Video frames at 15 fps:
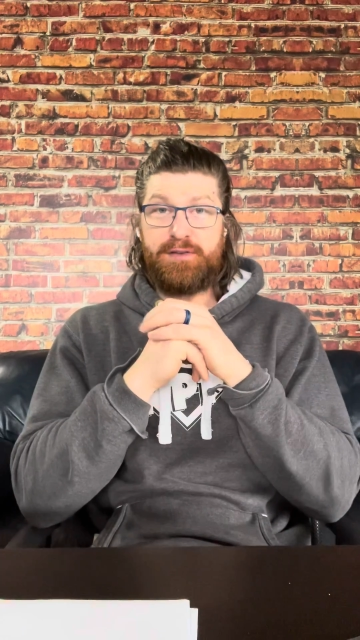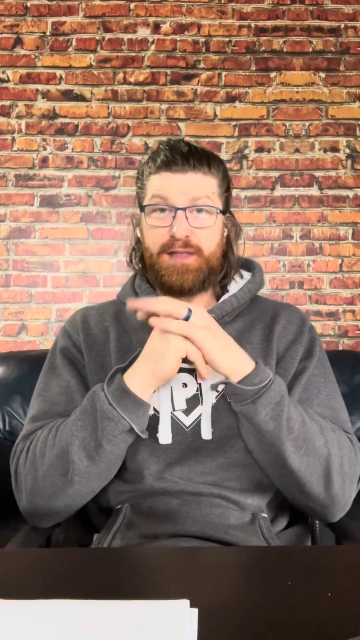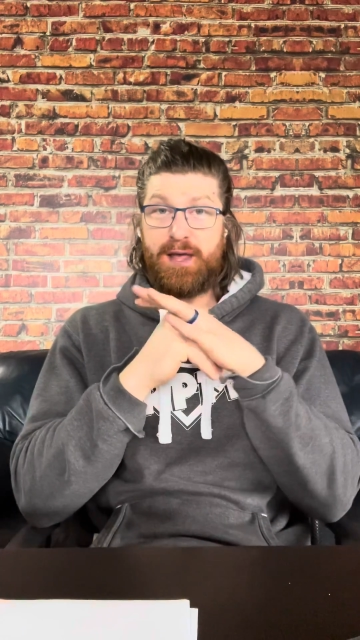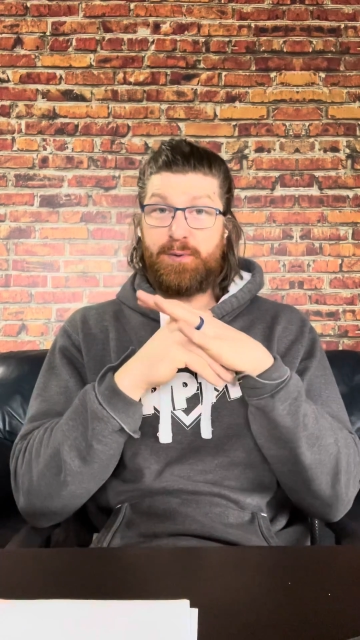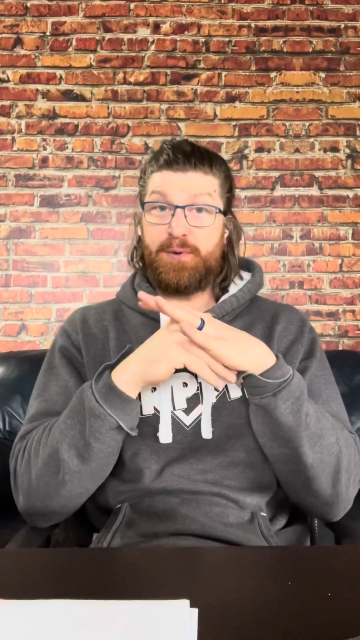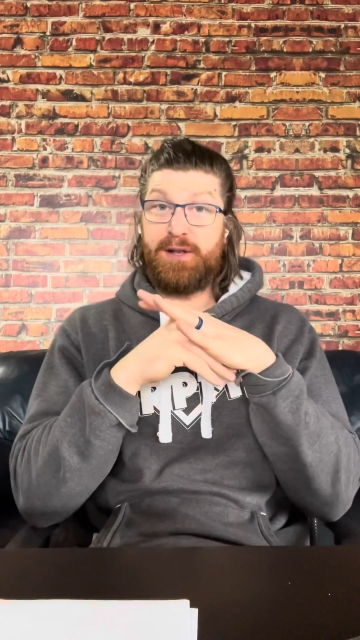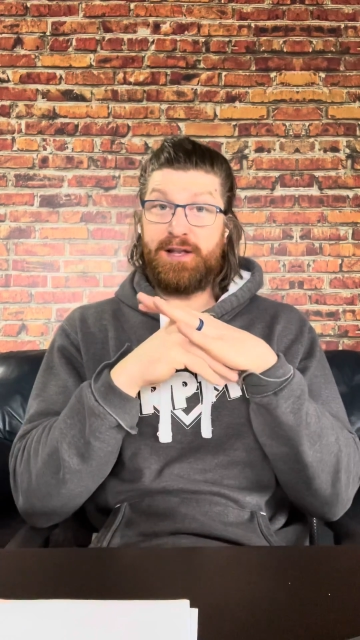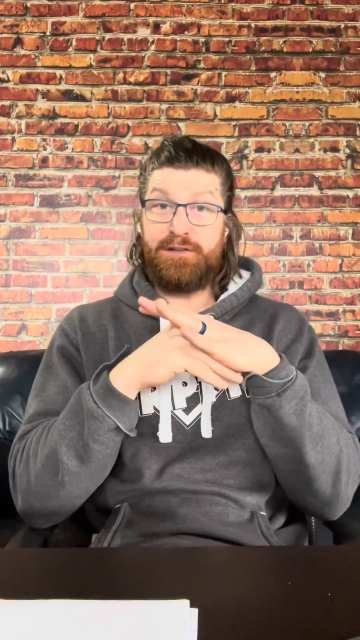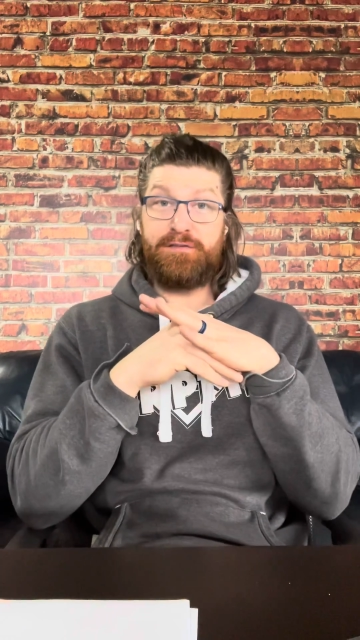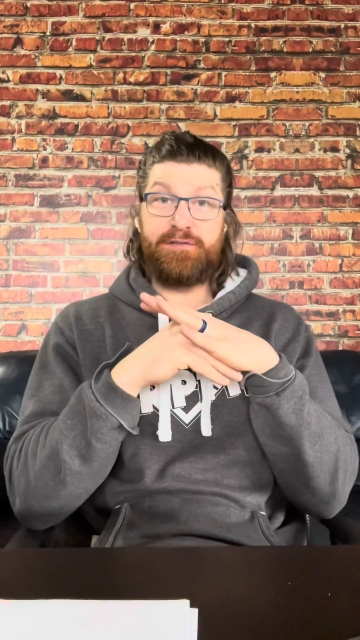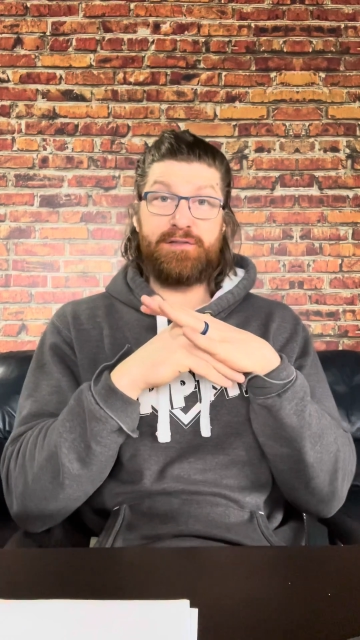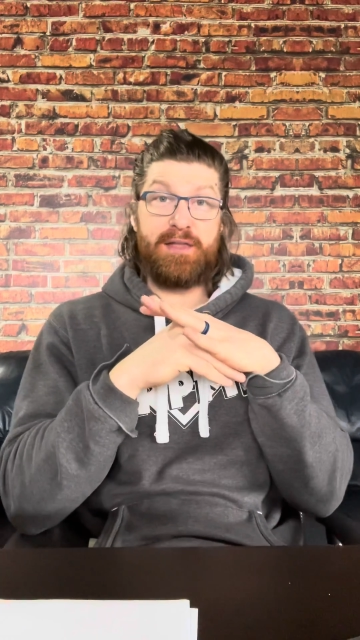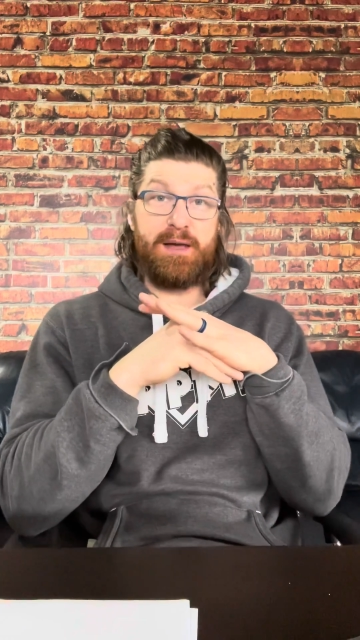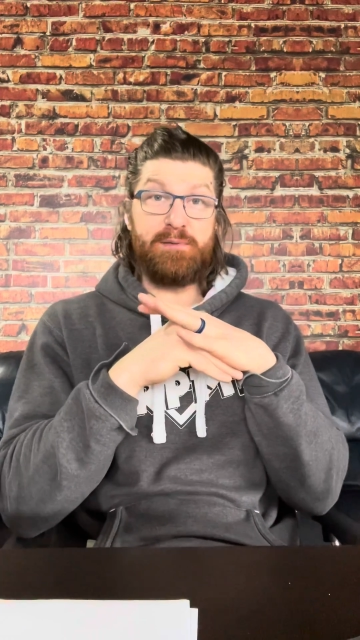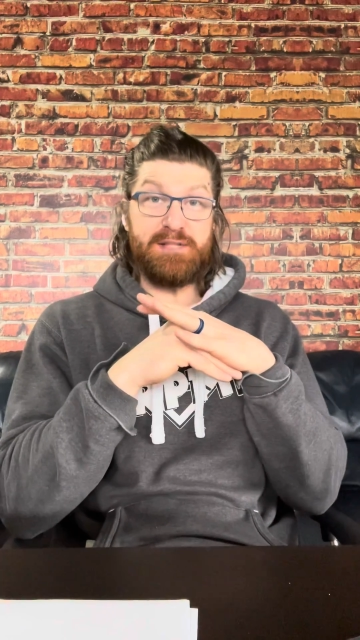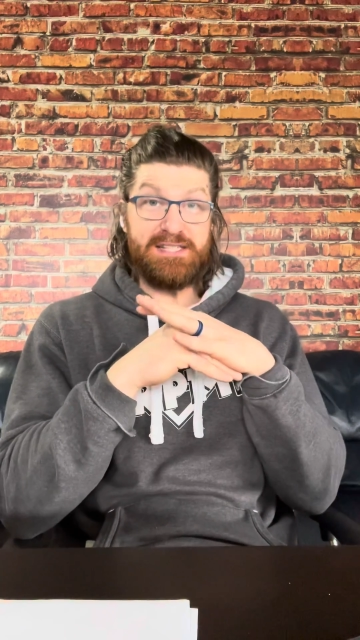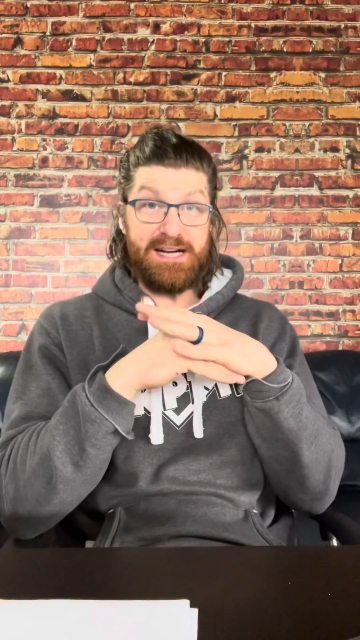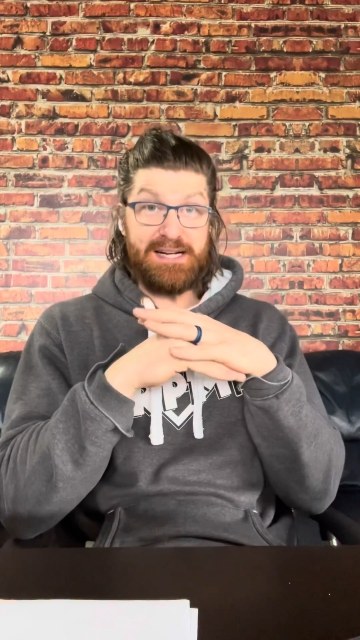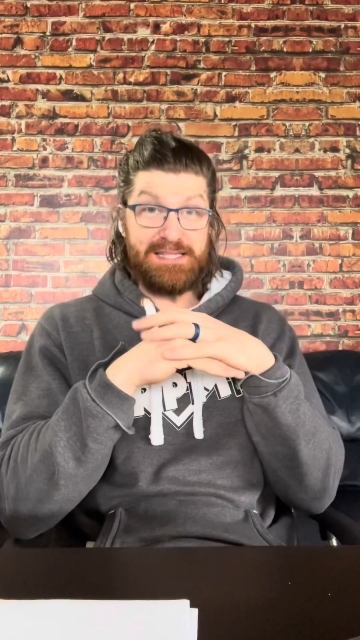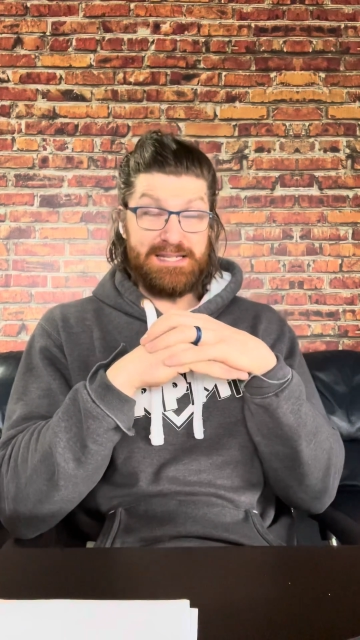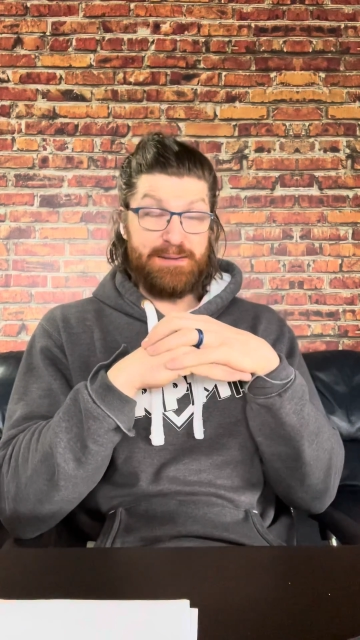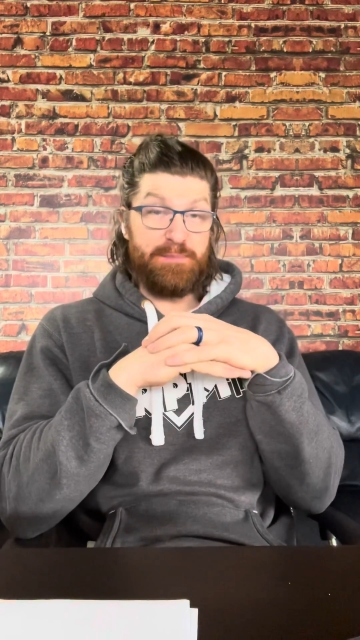they will
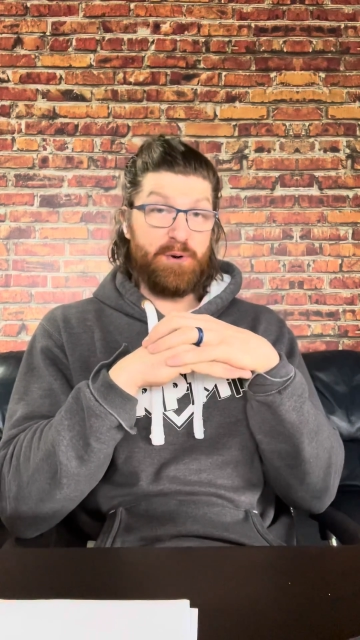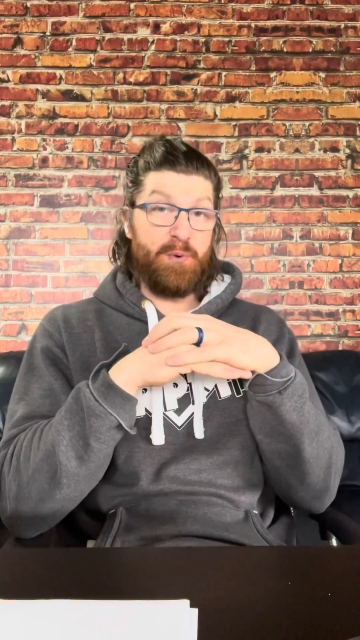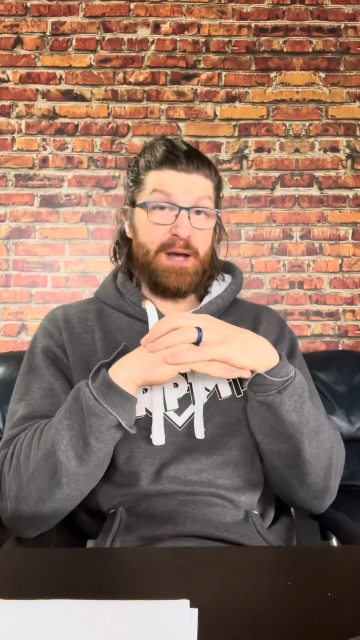start Olympic